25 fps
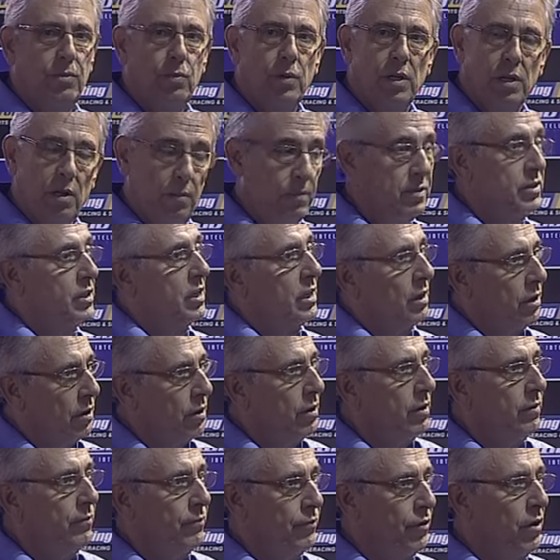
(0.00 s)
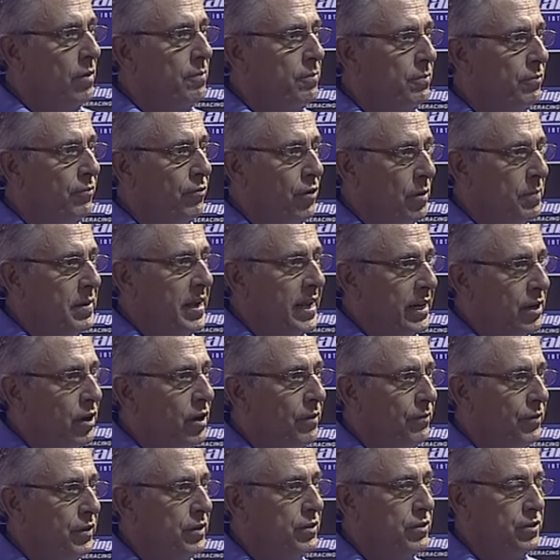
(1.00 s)
We'll obviously learn from head
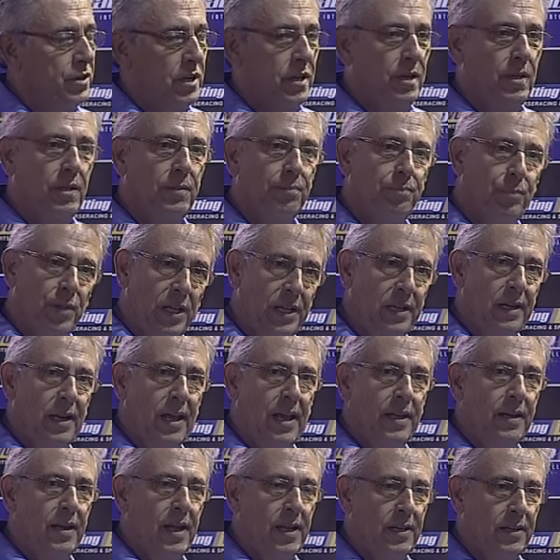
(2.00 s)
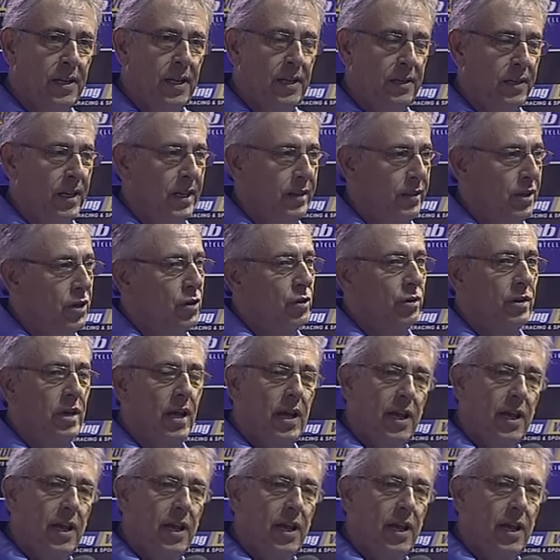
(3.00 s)
office in the UK,